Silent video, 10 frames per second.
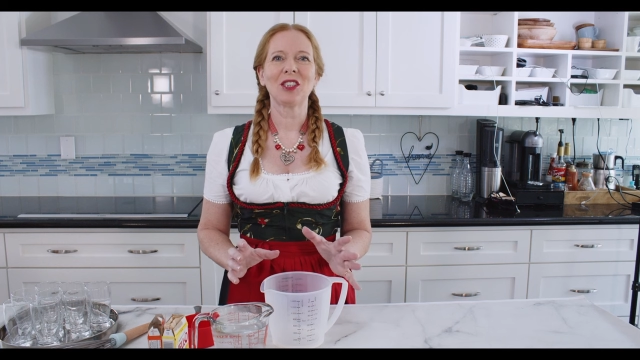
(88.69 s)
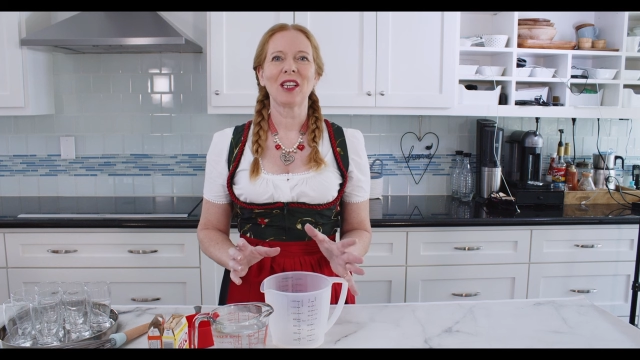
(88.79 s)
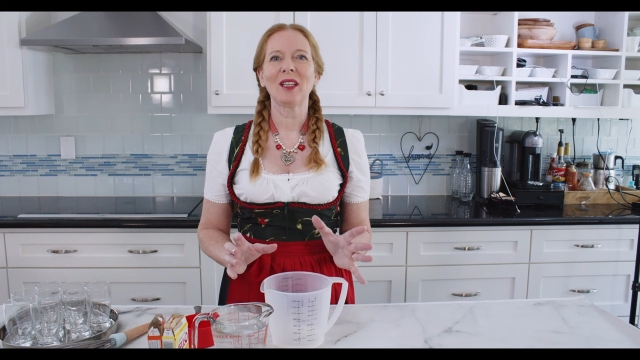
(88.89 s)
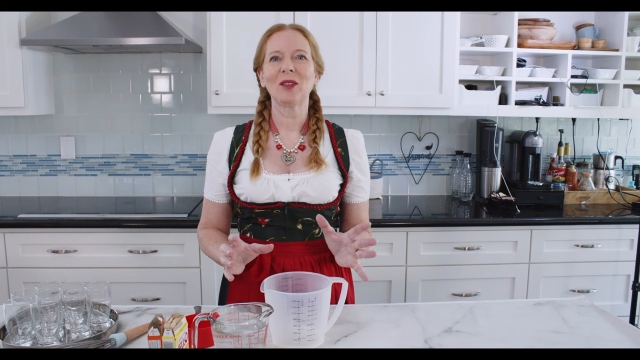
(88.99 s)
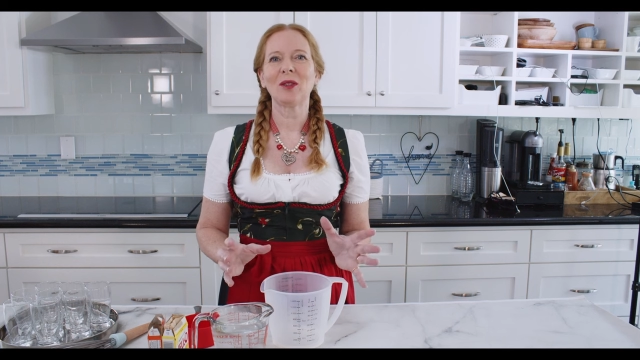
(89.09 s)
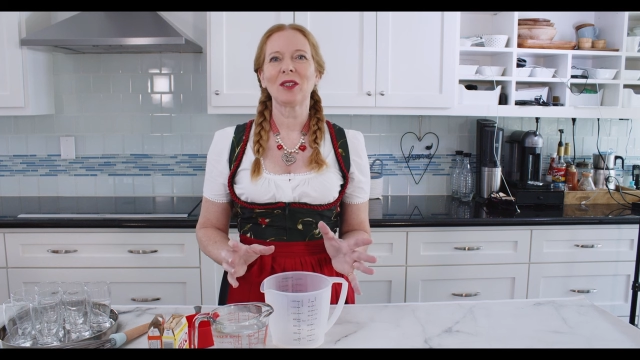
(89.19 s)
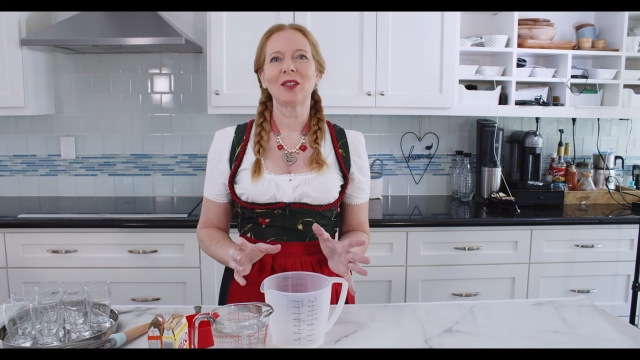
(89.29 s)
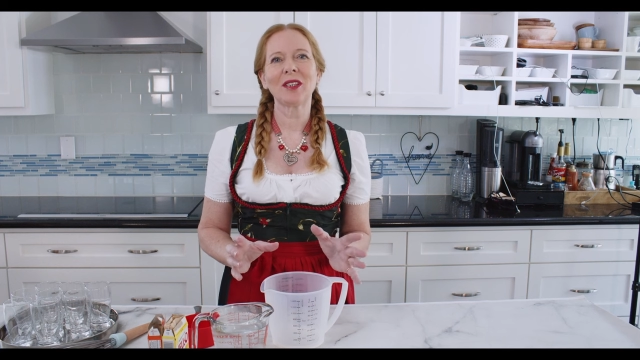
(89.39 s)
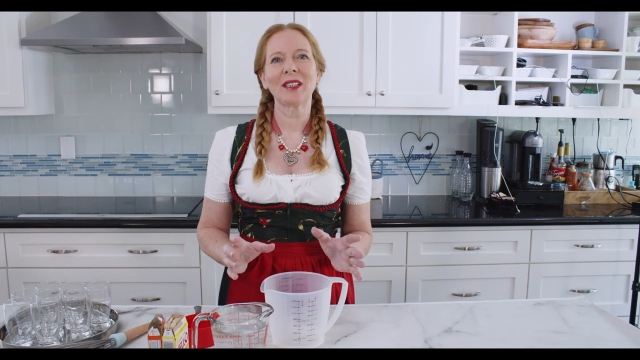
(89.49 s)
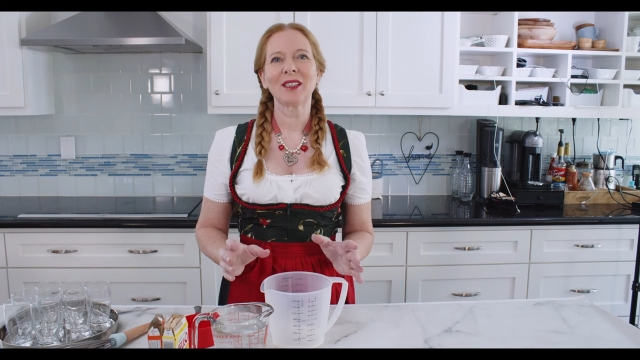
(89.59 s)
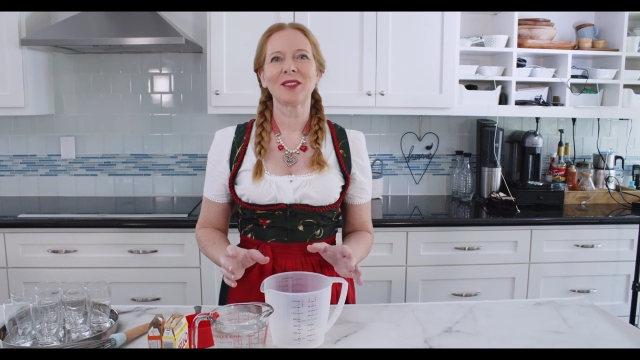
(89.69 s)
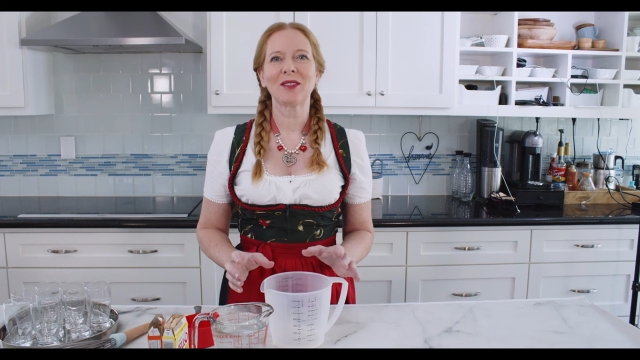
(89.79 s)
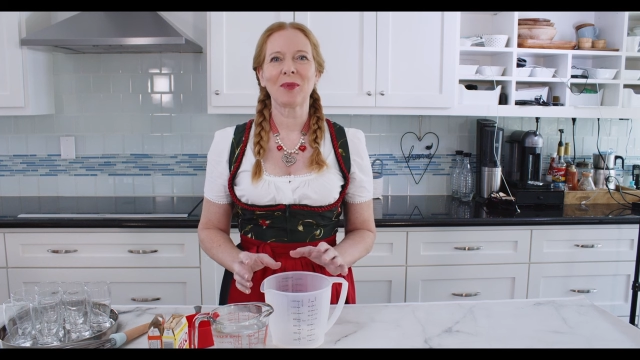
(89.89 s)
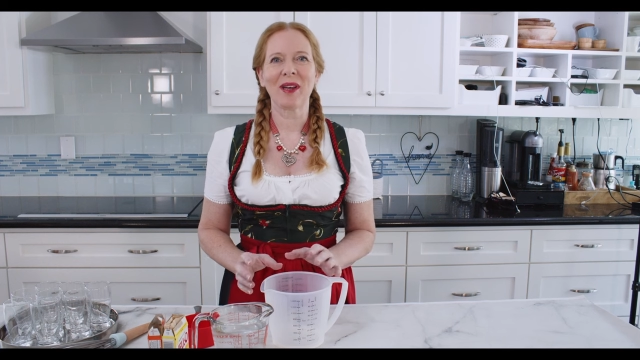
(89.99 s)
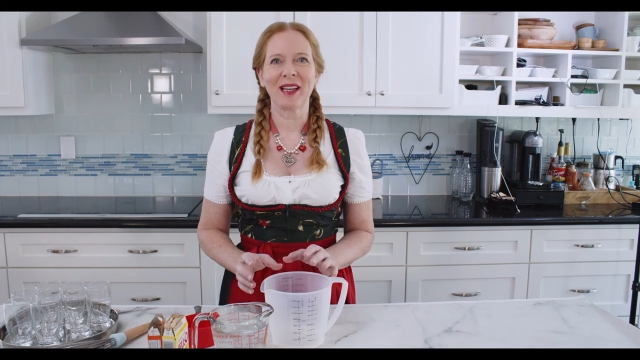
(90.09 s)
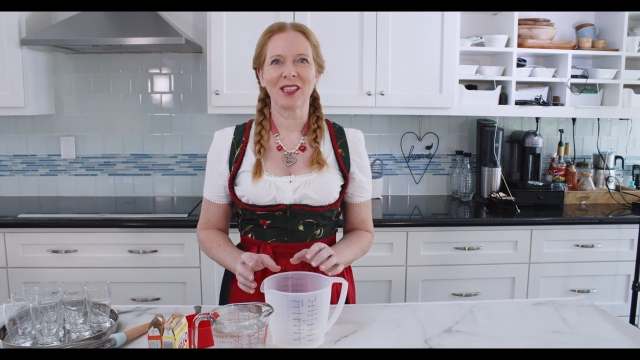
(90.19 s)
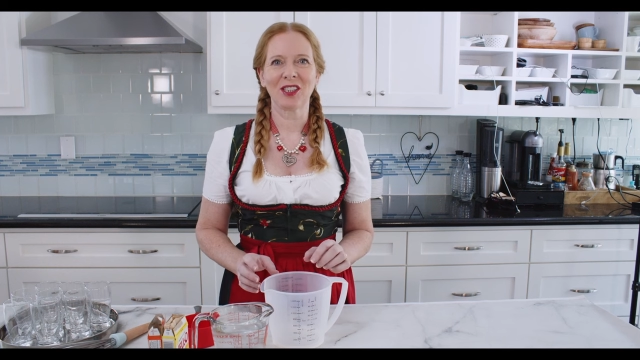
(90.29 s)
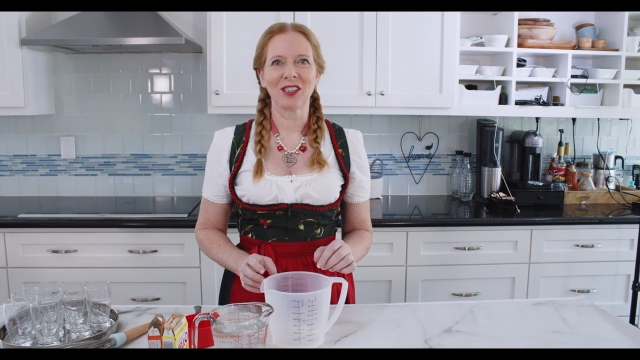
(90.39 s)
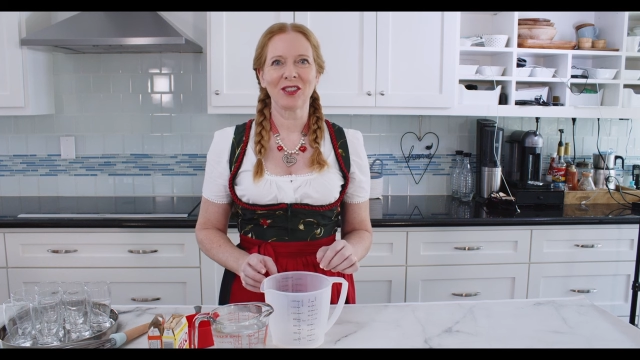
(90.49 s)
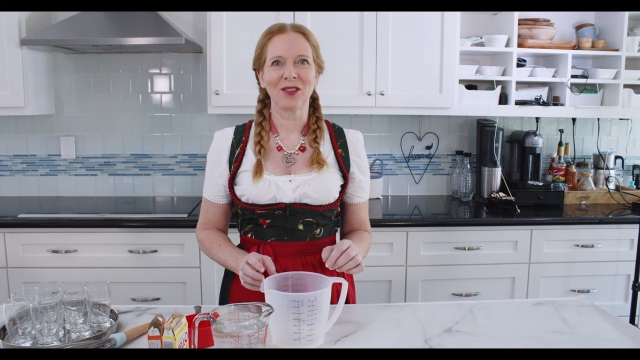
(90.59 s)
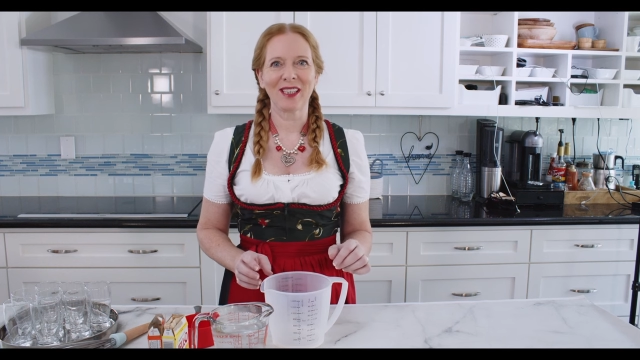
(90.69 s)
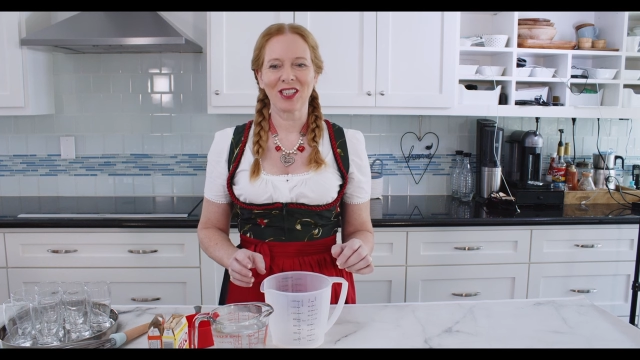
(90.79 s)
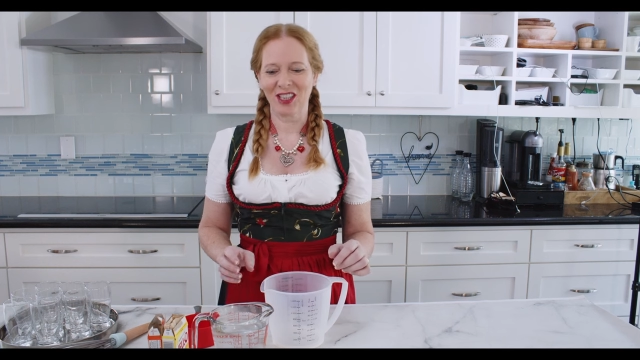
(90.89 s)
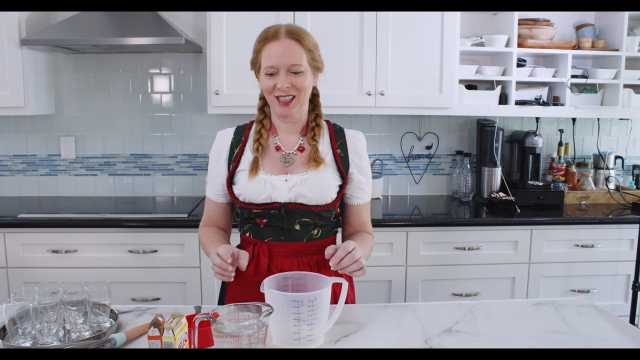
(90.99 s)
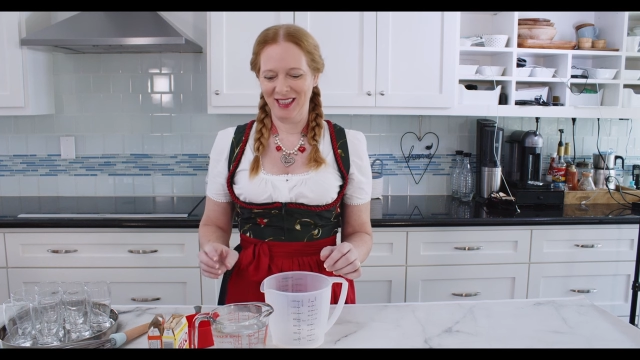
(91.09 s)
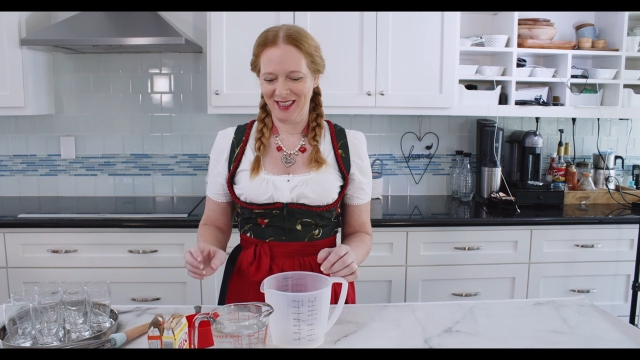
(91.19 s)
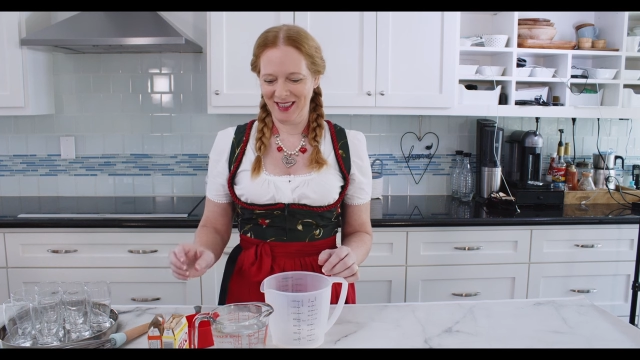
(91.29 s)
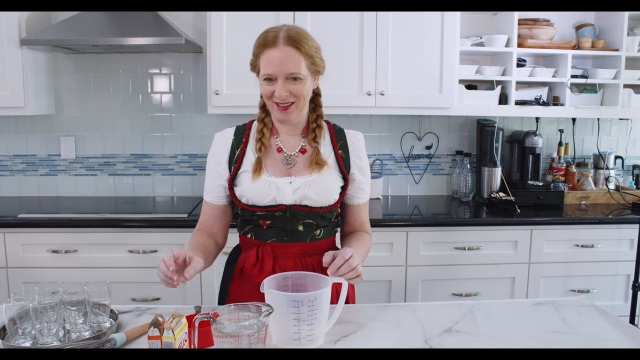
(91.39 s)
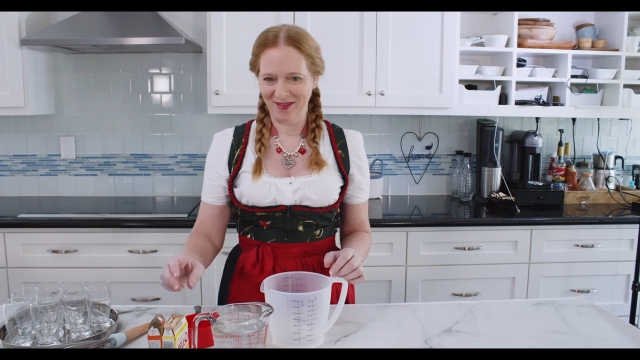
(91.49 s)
jell-o according to the package instructions.